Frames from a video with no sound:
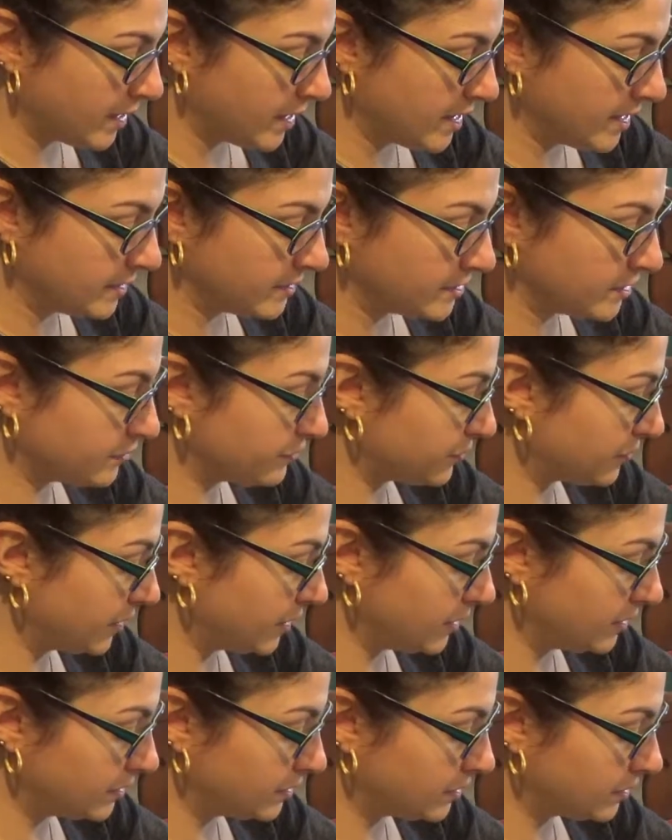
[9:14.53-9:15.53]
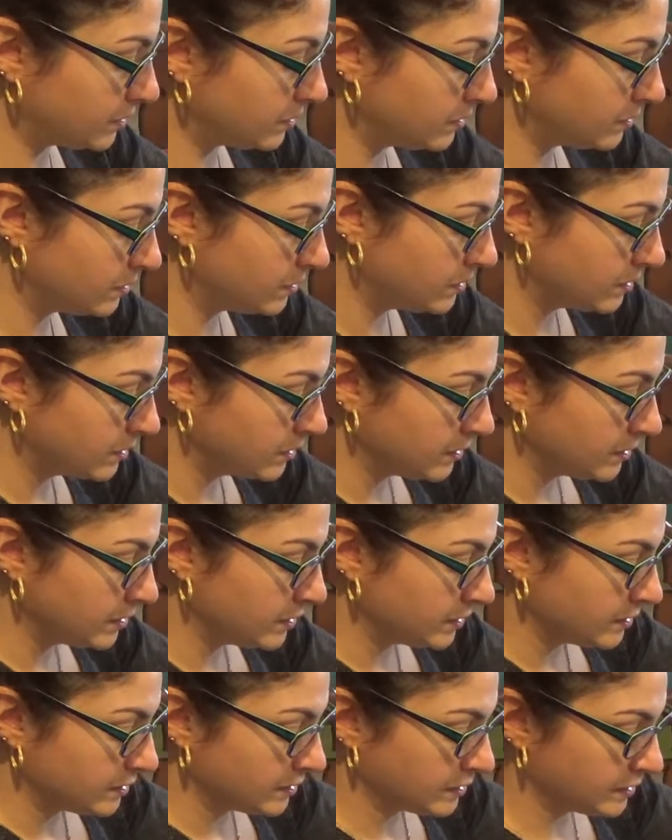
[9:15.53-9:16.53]
a different
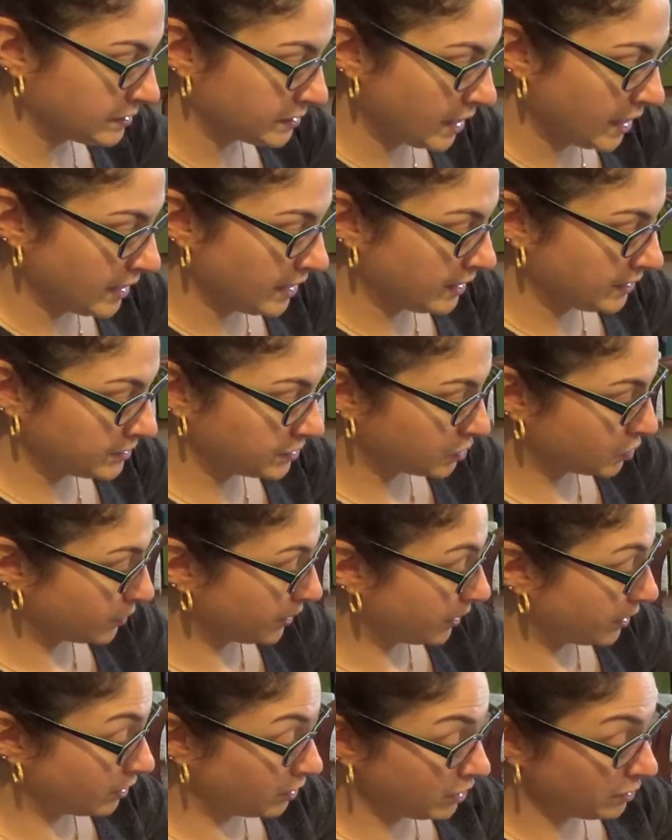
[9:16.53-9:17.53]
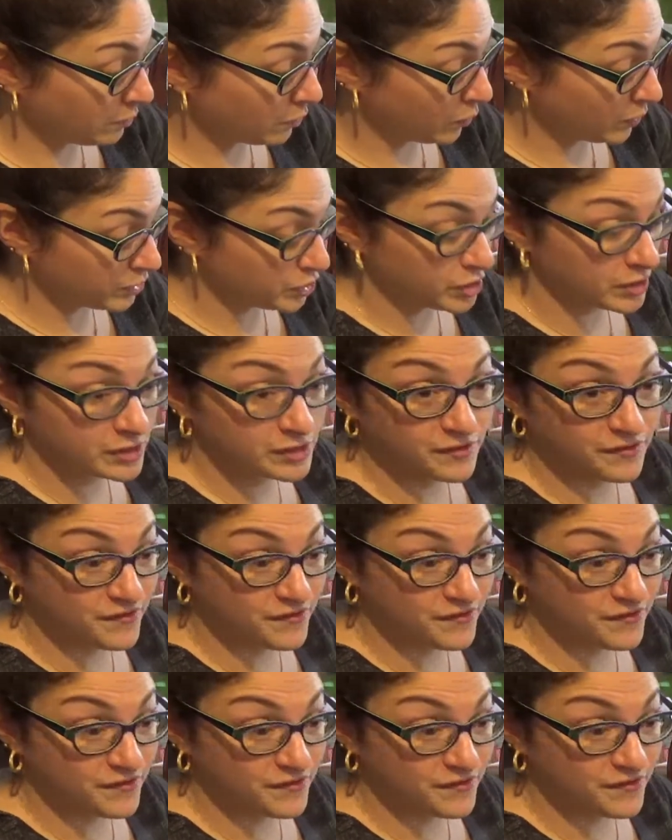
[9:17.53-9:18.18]
science curriculum, which is